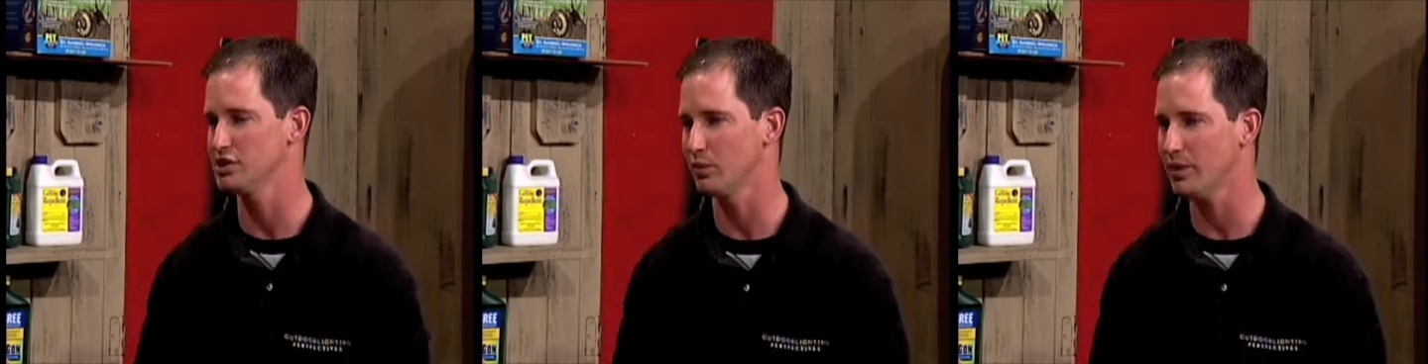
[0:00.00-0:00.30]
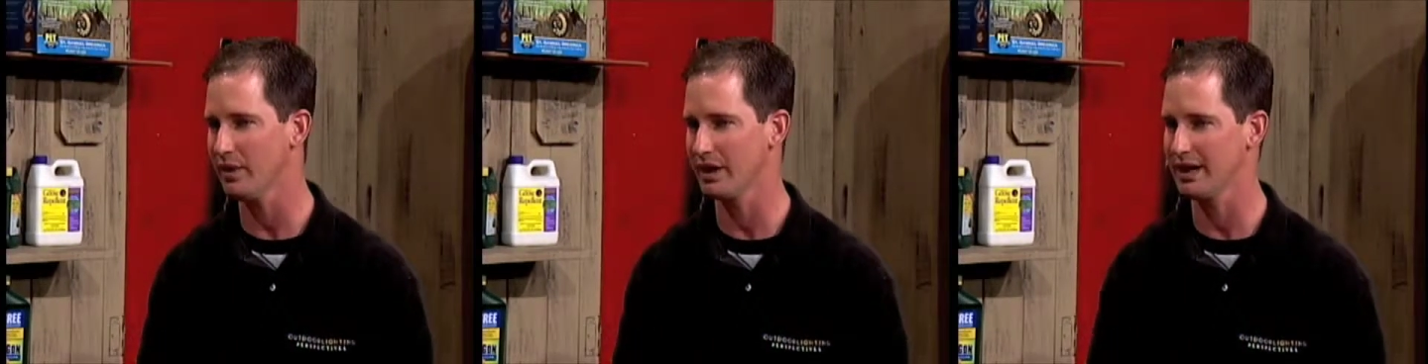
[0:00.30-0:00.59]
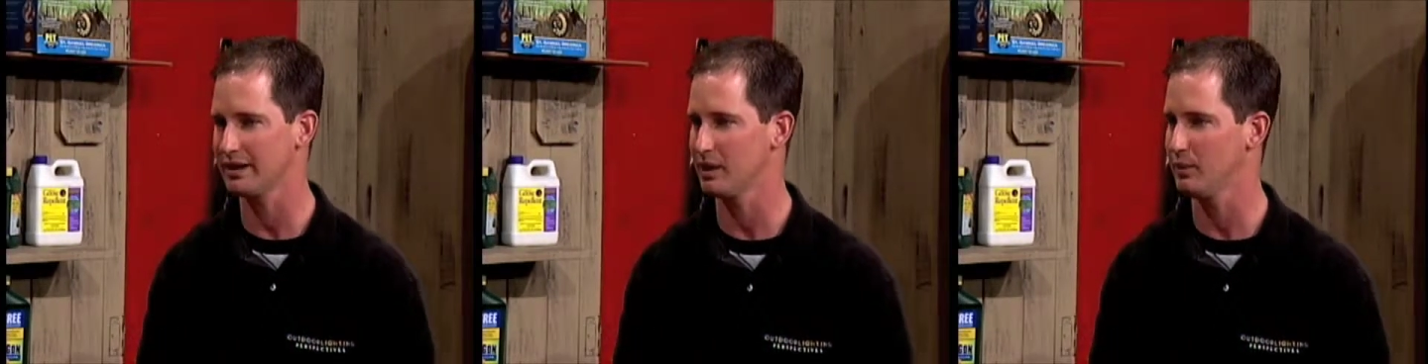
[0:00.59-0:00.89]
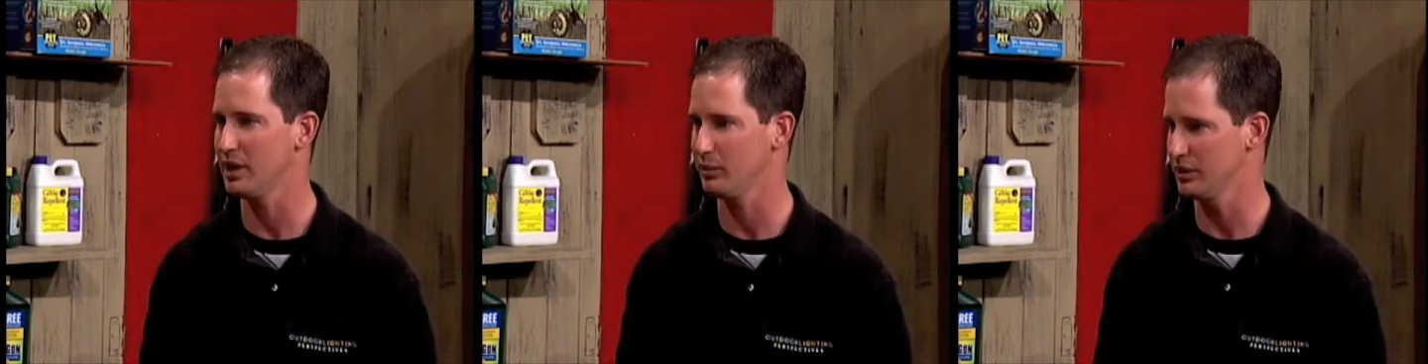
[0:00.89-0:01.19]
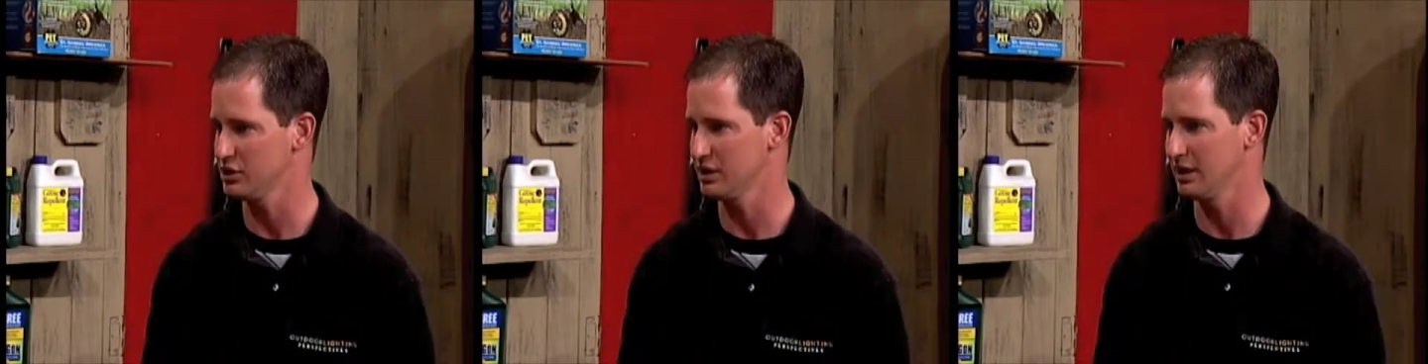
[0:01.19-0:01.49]
So we want to knock that
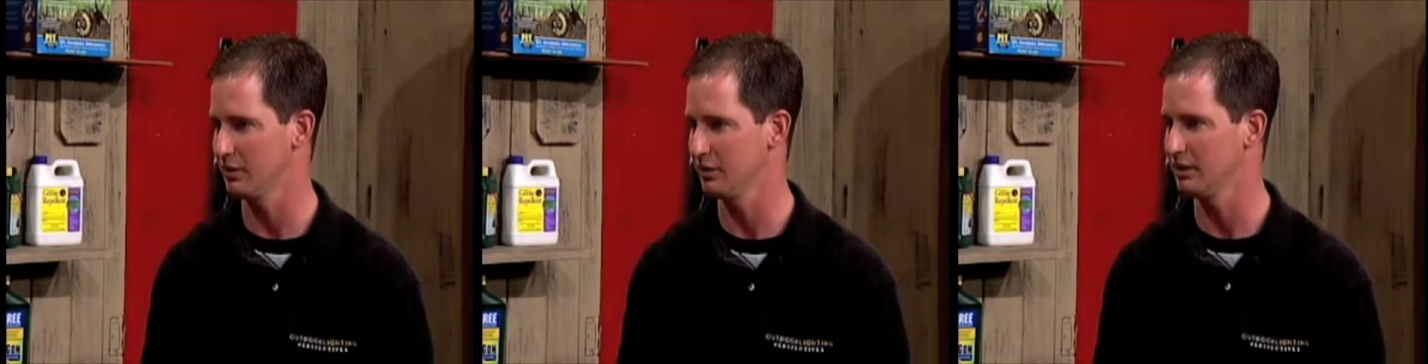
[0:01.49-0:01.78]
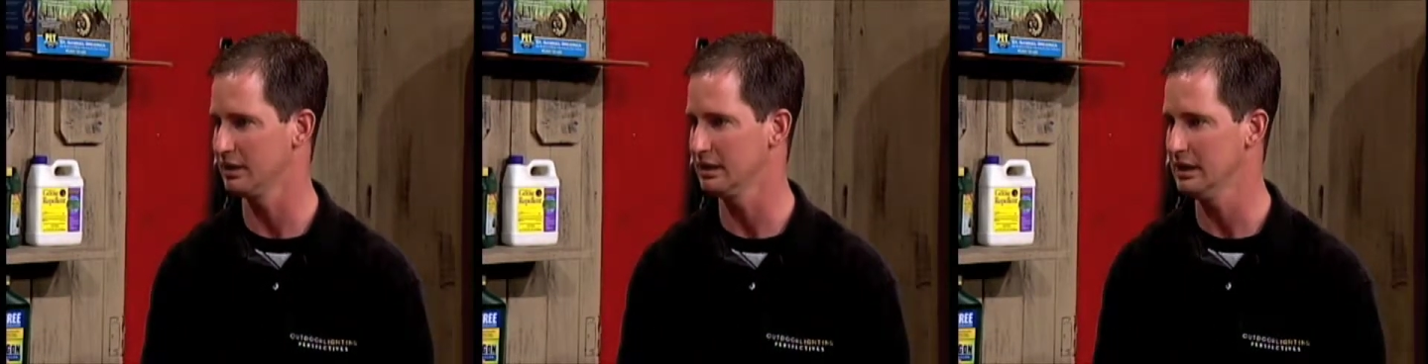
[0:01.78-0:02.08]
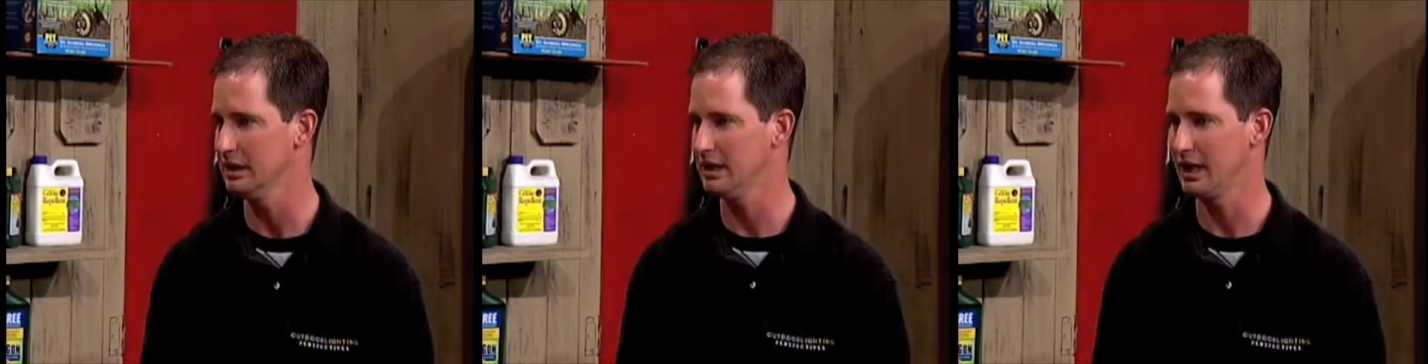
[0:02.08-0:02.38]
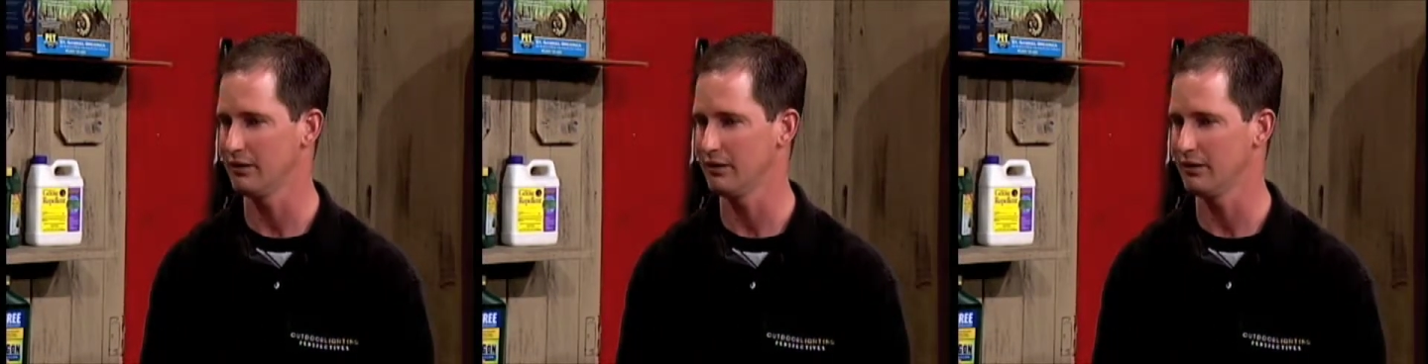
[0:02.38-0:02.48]
population down early. Mm-hmm.